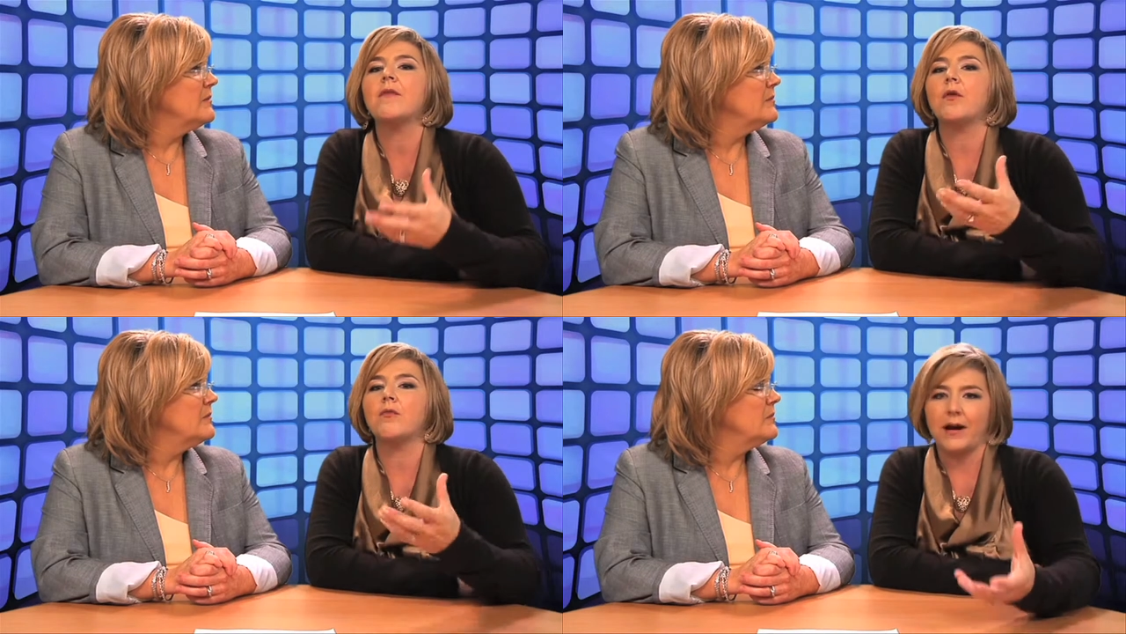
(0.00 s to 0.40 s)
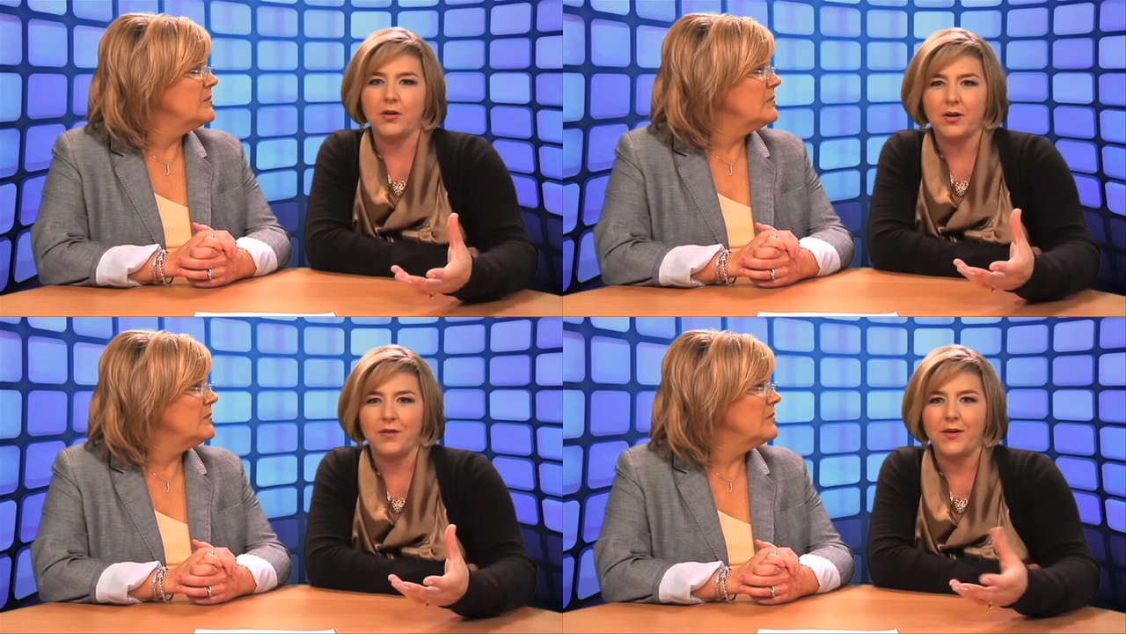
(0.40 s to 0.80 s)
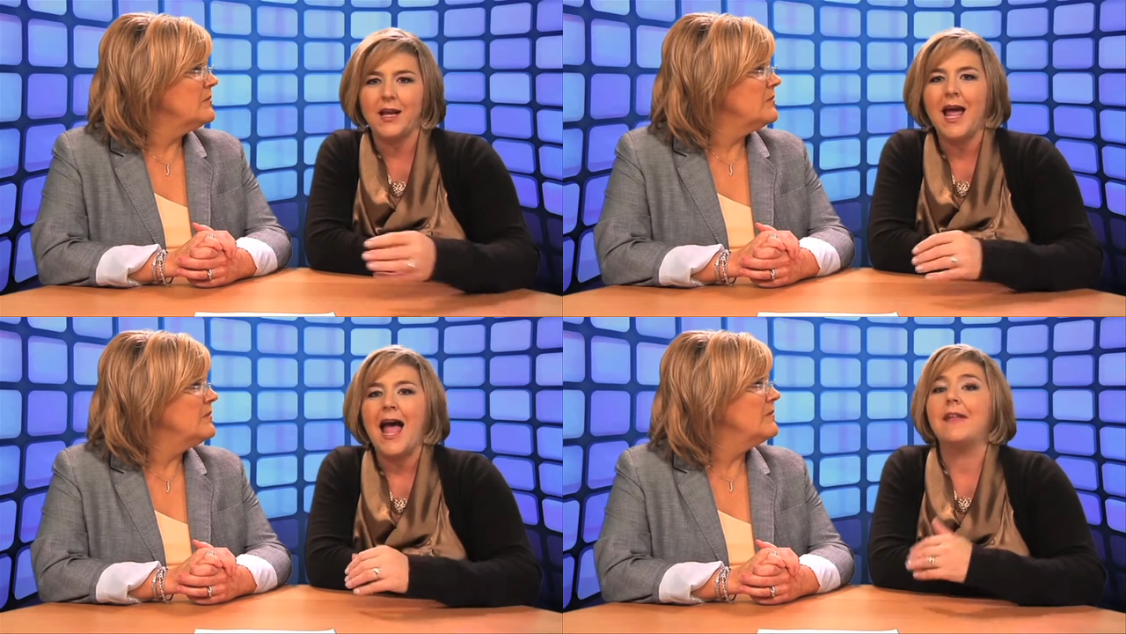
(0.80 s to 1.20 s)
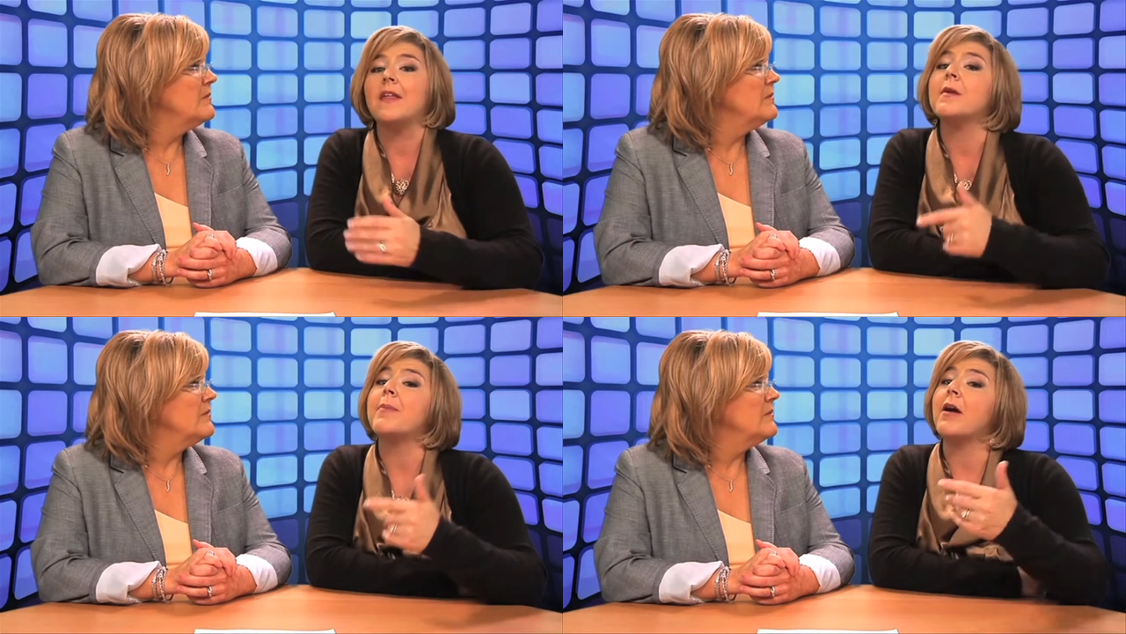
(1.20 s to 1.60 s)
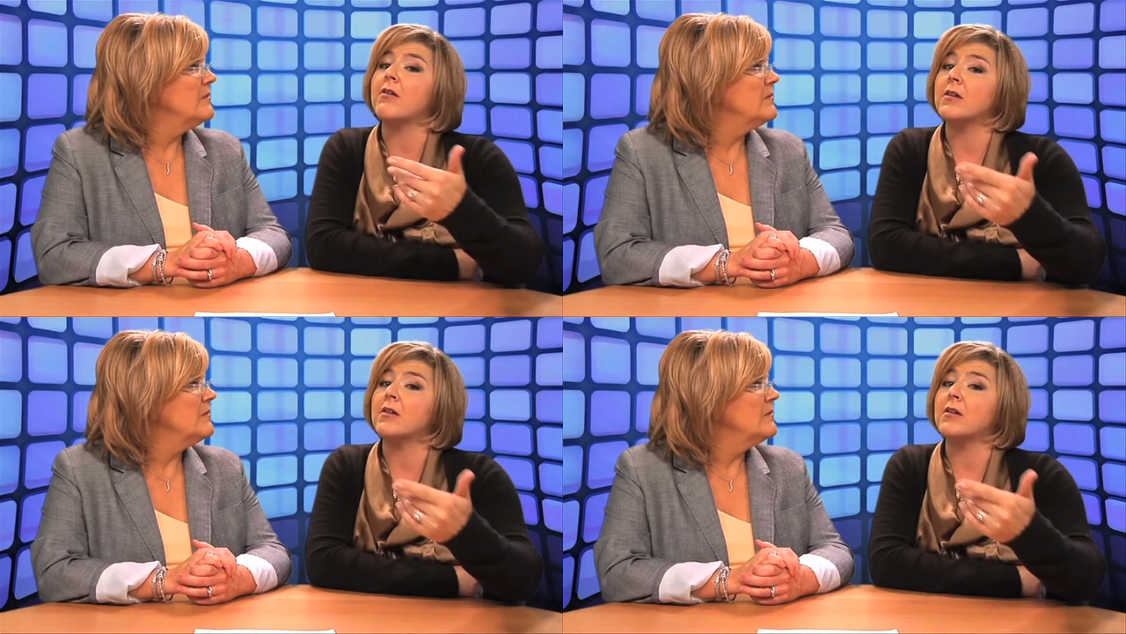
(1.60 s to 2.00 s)
Speaker 1: have a record of it. And then the
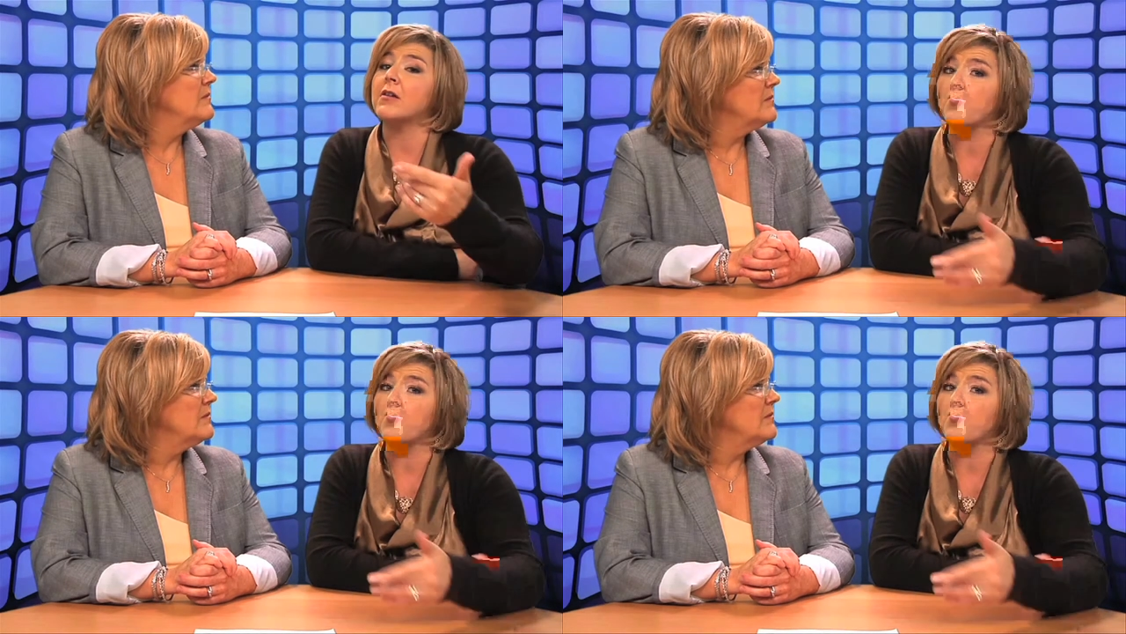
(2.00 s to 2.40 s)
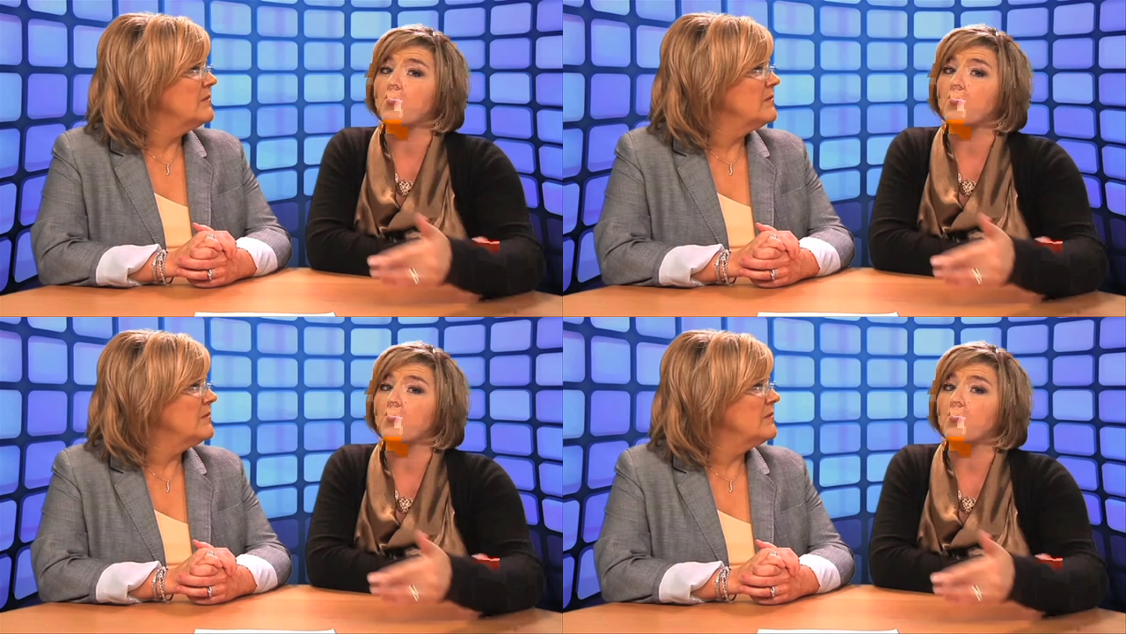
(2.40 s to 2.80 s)
parent is aware we have